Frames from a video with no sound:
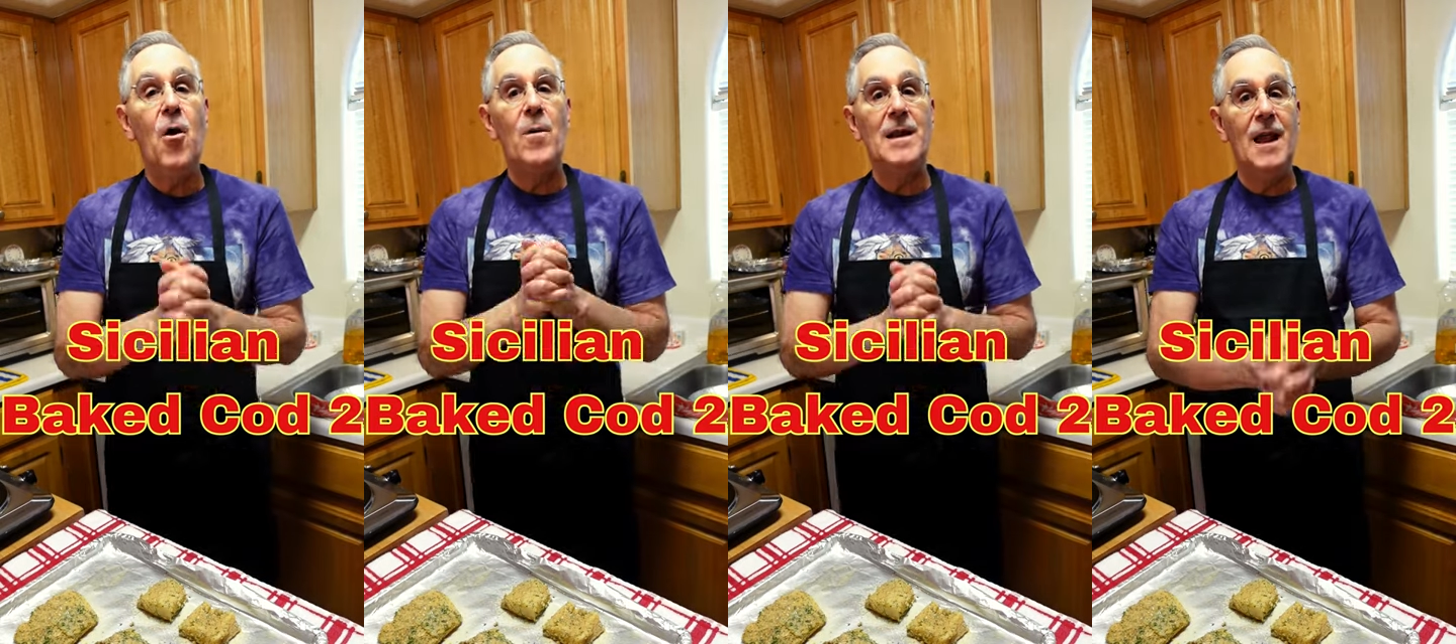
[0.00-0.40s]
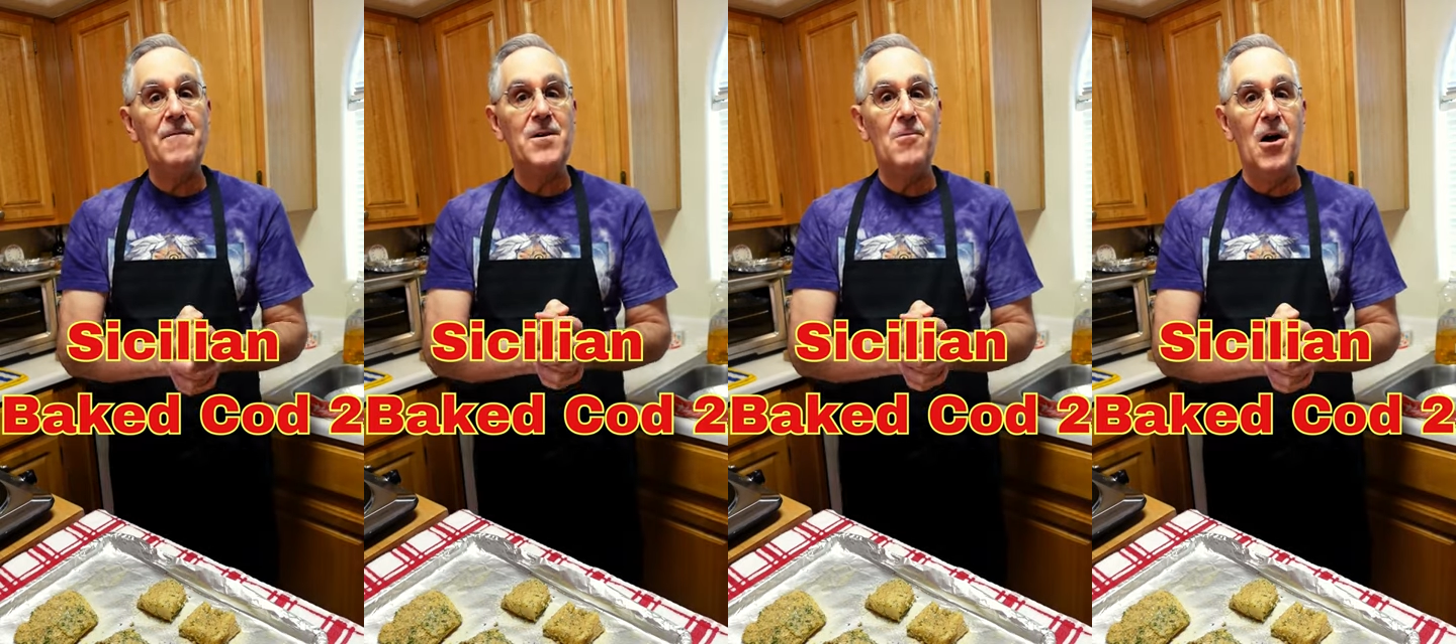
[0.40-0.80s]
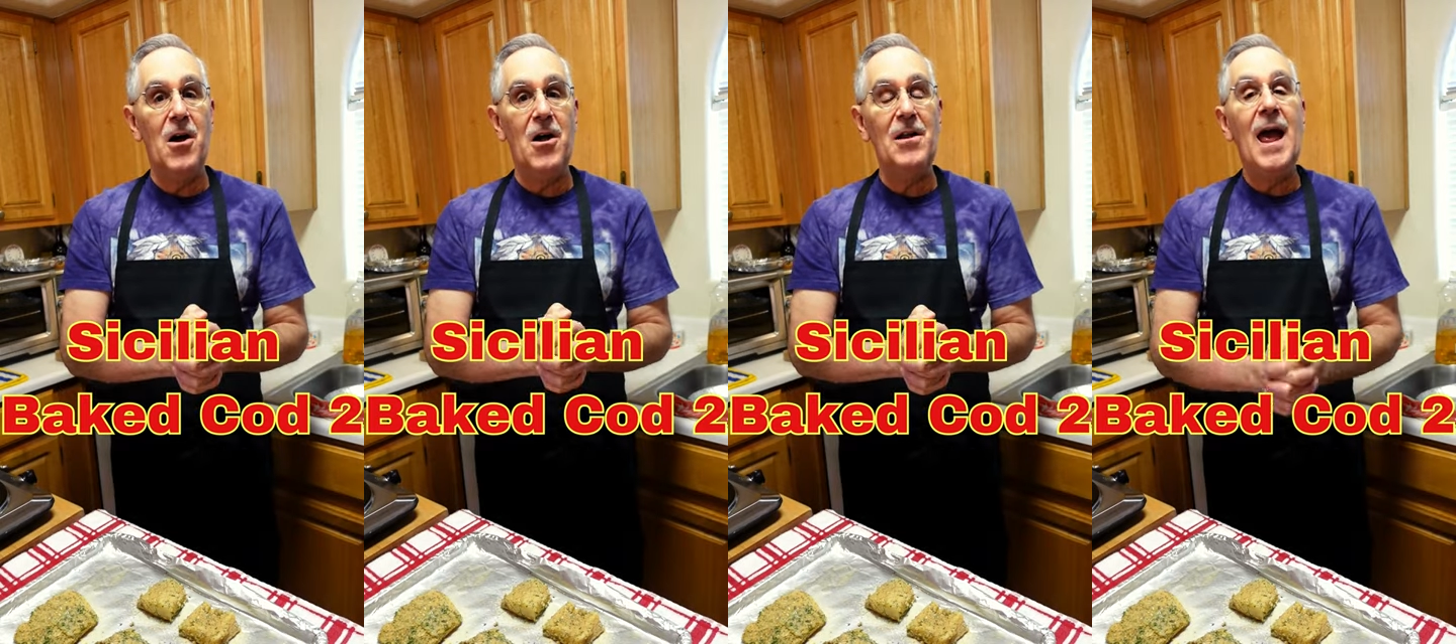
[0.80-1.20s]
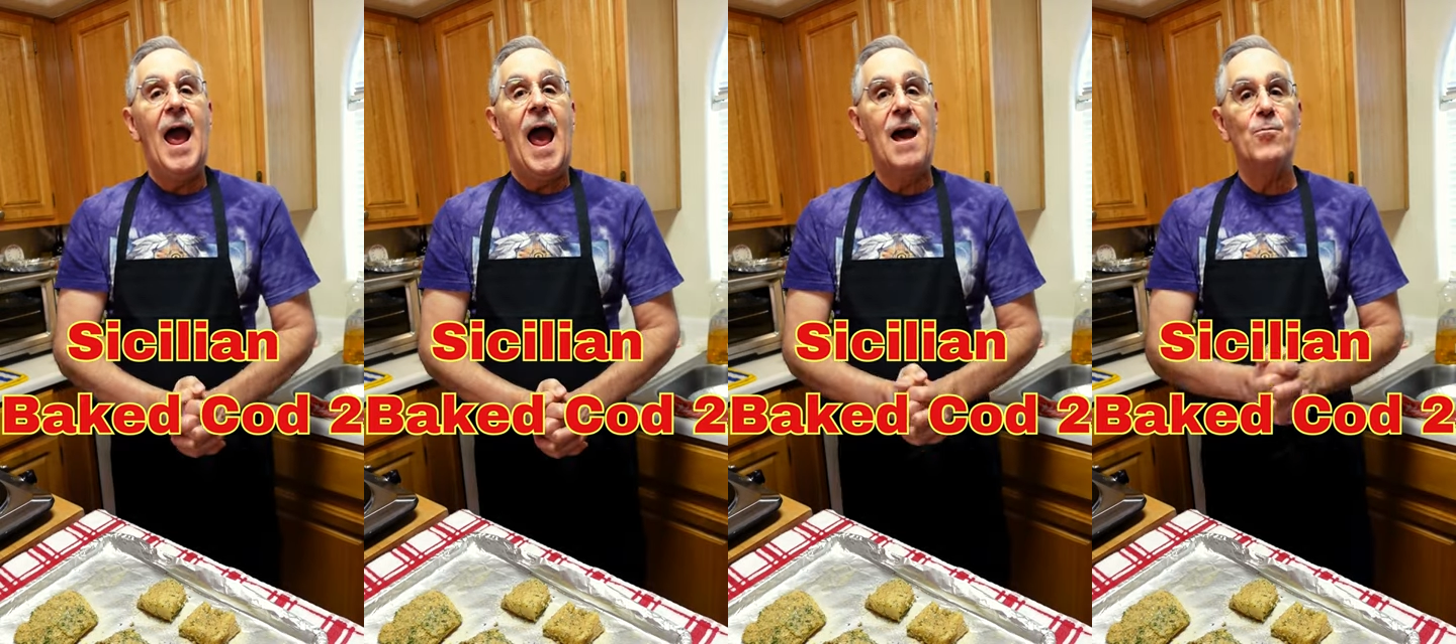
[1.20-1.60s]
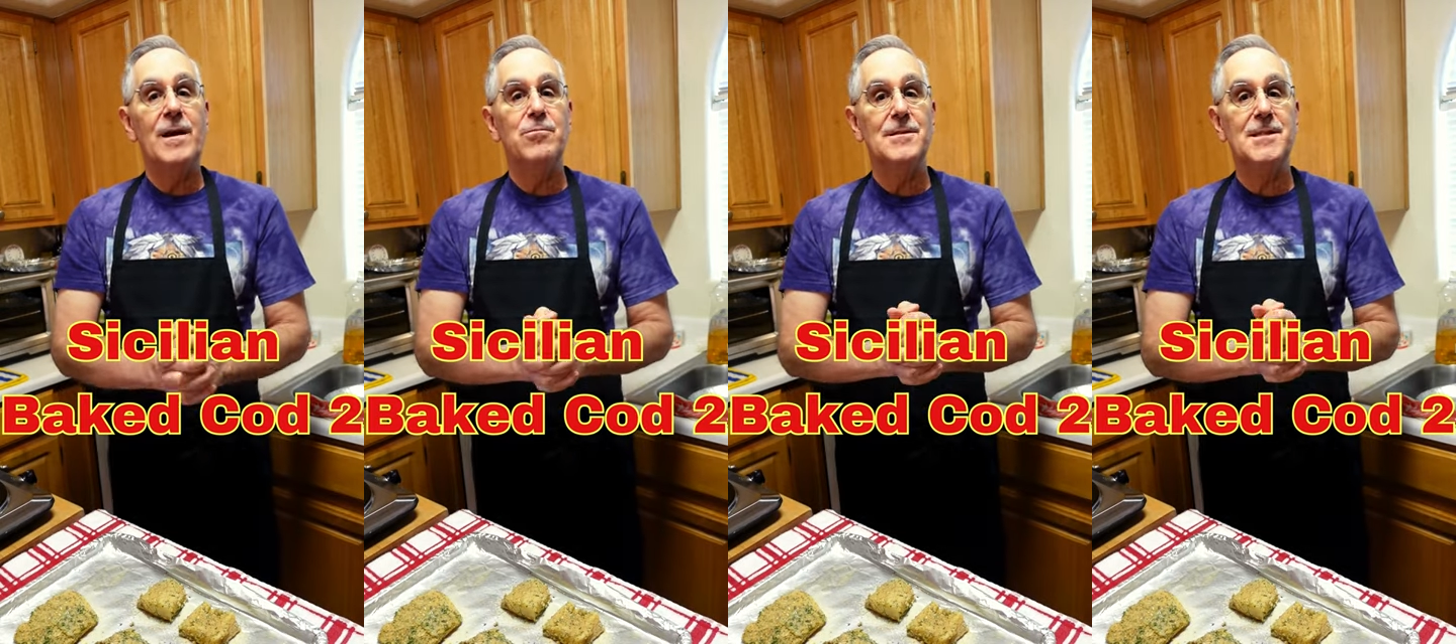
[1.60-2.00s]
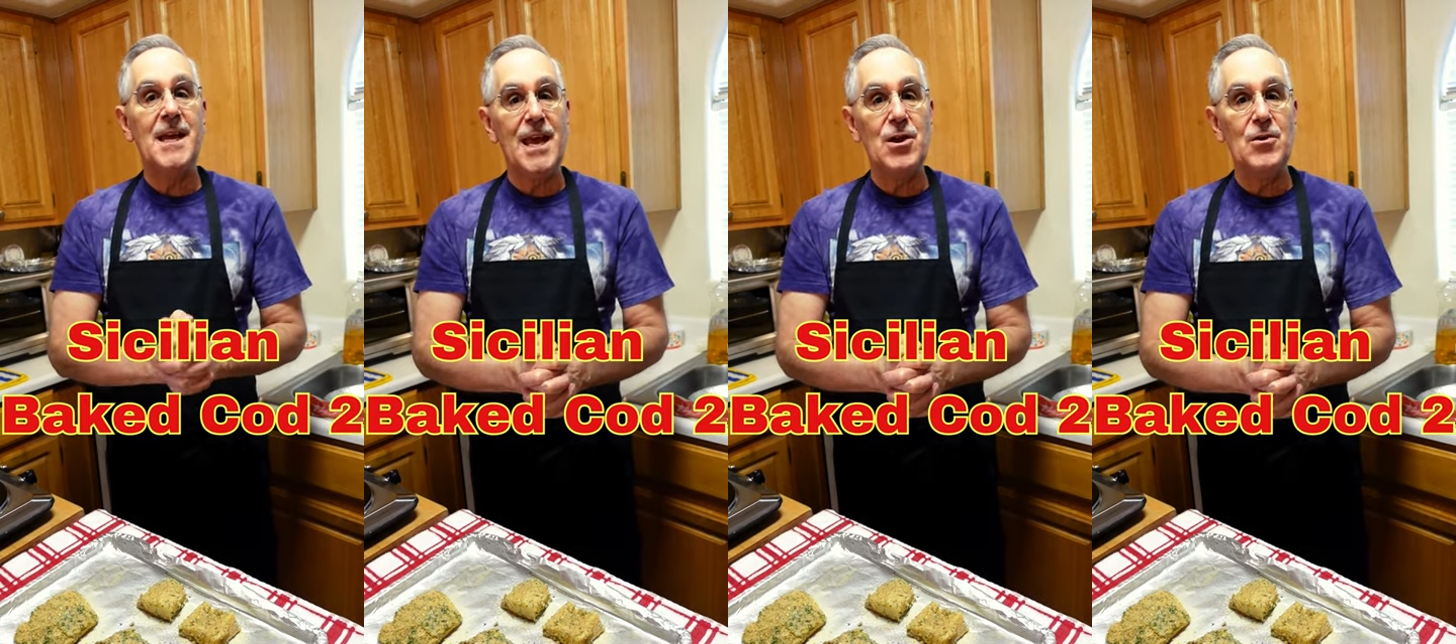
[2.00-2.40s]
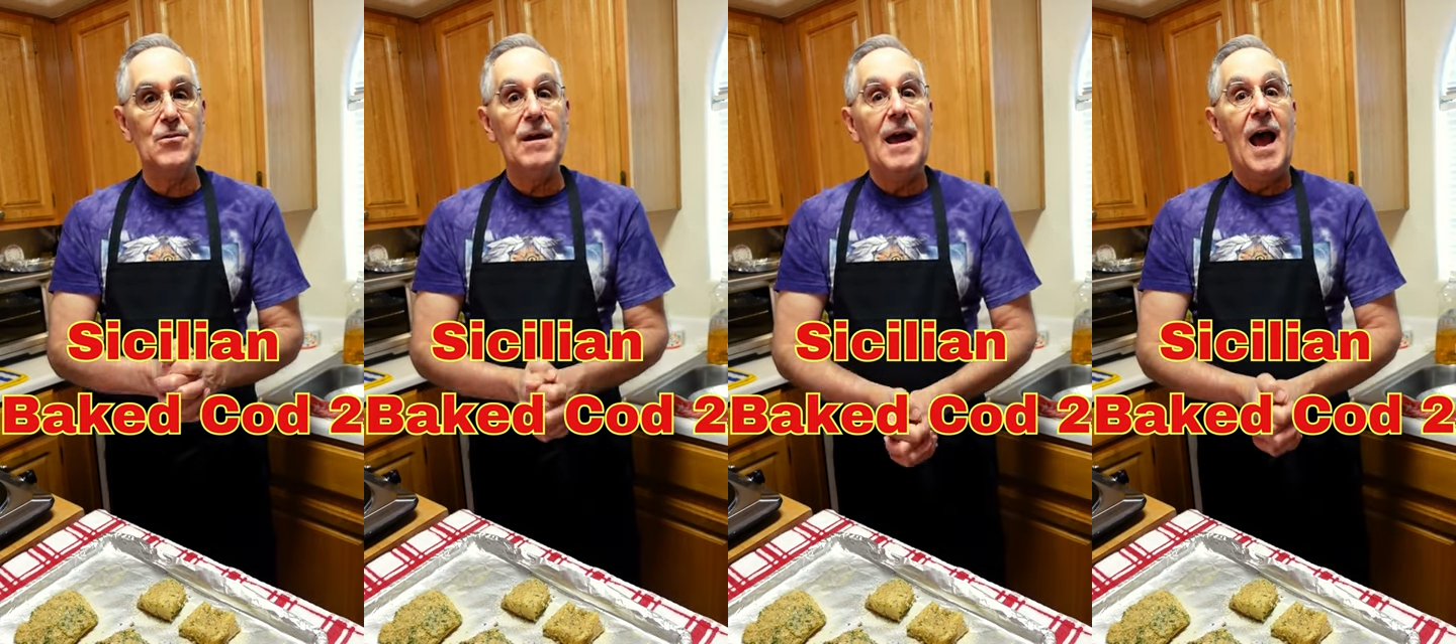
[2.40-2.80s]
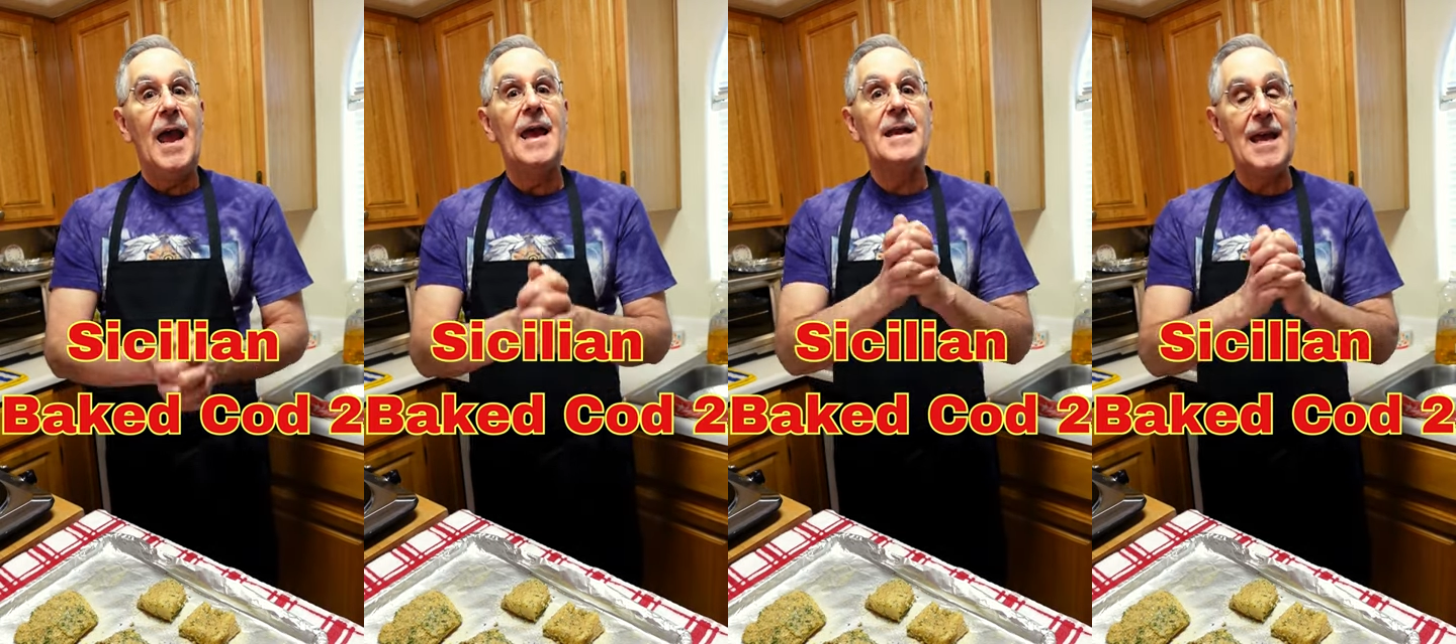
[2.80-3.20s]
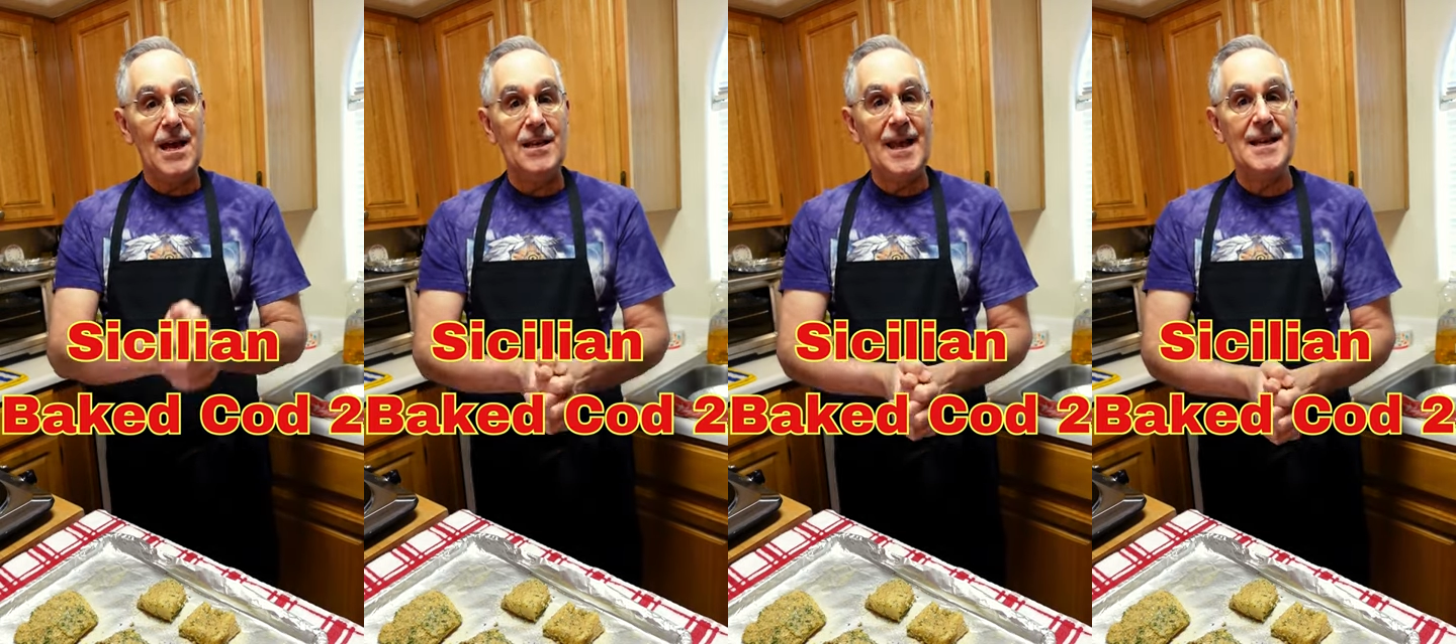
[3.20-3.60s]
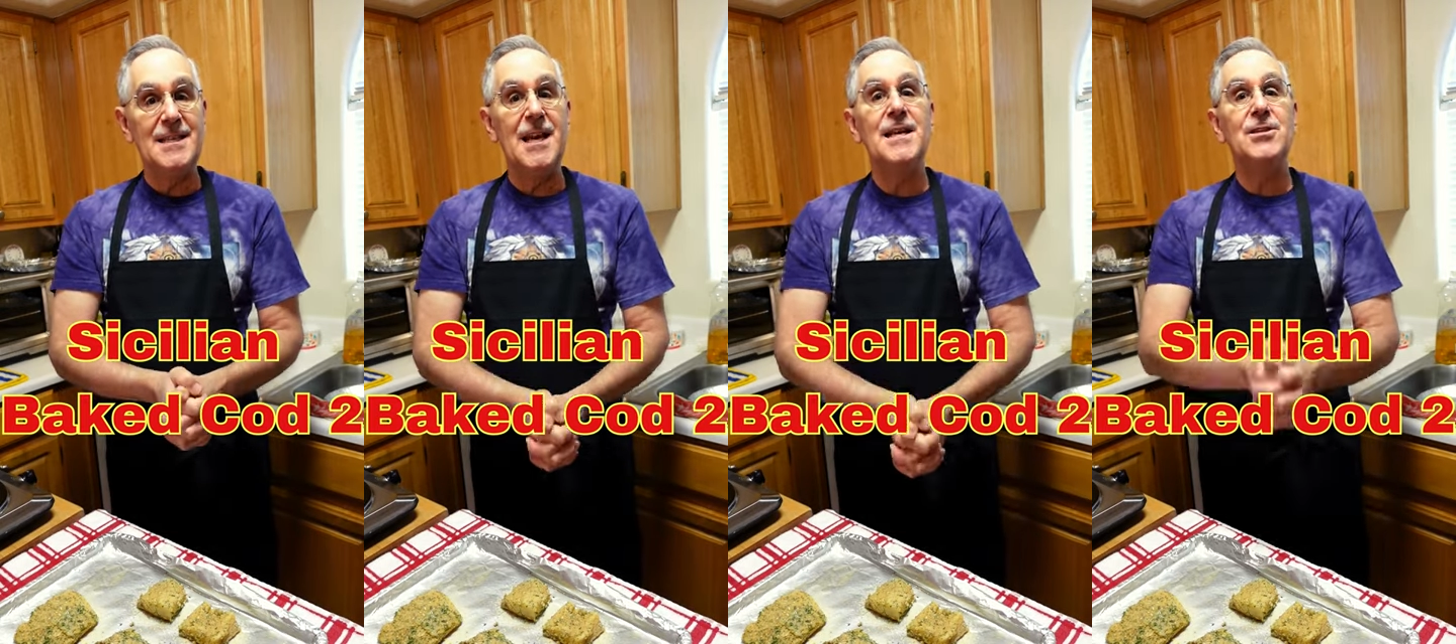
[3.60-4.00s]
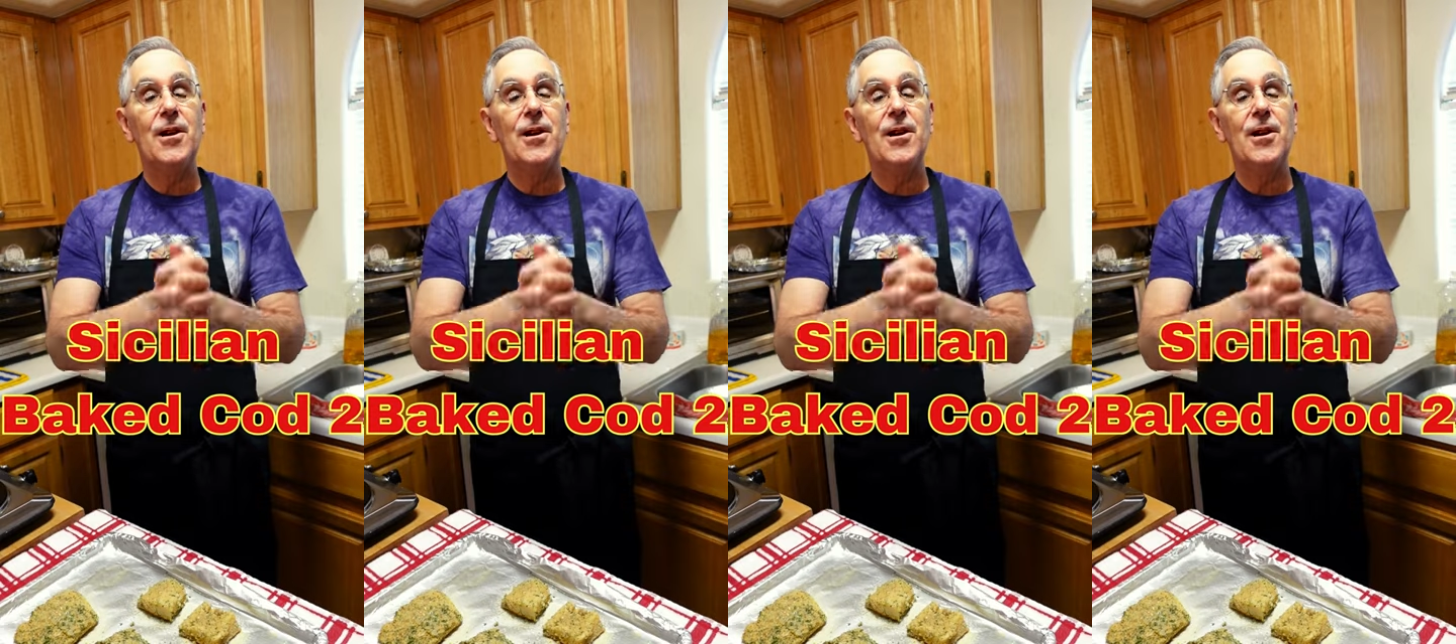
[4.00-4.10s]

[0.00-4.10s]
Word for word: We love you all, and we will see you in Heal, Eat, and Teach